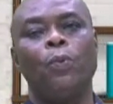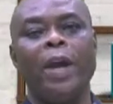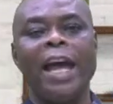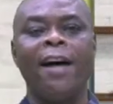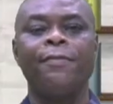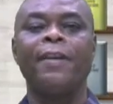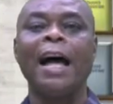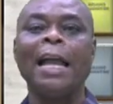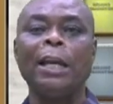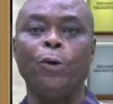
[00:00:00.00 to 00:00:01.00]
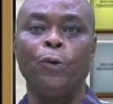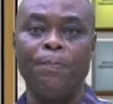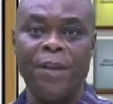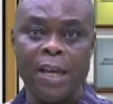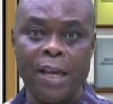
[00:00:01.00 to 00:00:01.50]
we have
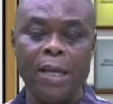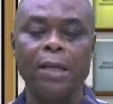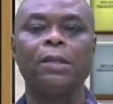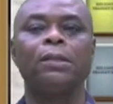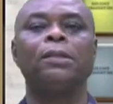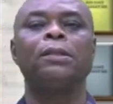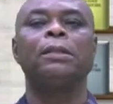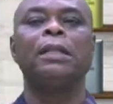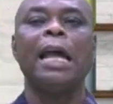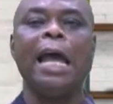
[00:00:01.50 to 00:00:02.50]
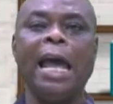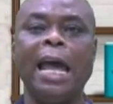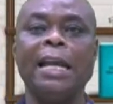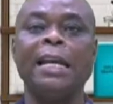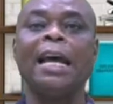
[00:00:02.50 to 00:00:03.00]
allele B,
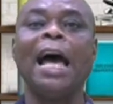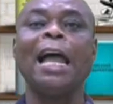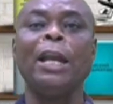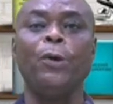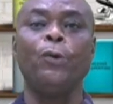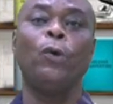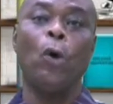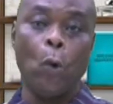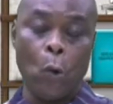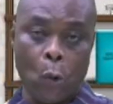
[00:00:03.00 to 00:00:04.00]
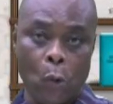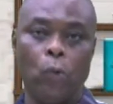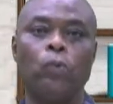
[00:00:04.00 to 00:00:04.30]
and allele O.